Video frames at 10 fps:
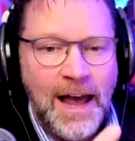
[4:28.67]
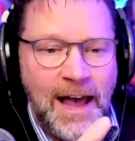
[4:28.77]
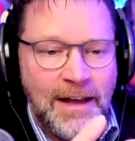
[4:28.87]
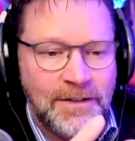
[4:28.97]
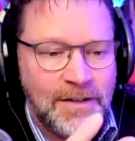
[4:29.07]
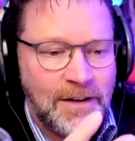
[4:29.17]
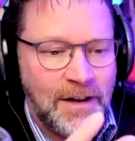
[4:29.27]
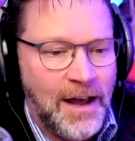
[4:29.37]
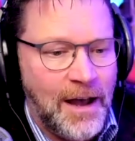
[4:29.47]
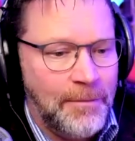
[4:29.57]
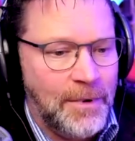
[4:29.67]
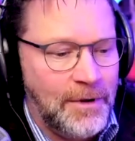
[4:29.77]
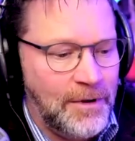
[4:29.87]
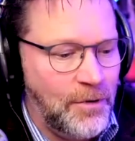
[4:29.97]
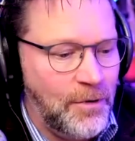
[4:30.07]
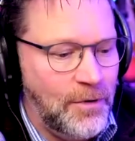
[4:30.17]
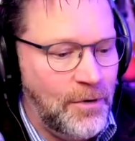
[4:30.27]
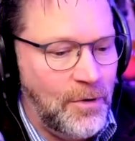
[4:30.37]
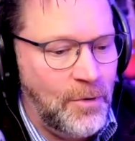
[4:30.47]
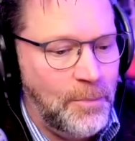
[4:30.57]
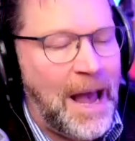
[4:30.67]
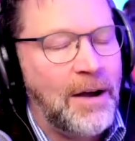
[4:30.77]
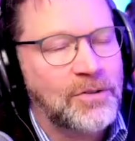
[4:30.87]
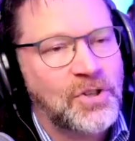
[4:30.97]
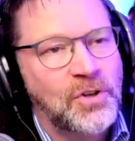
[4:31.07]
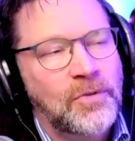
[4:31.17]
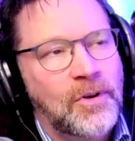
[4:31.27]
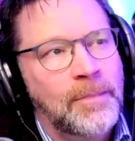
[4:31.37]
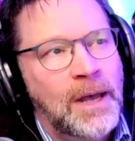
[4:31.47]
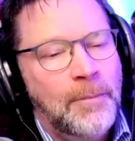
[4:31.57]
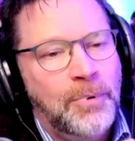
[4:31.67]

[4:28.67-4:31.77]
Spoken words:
and all power to them.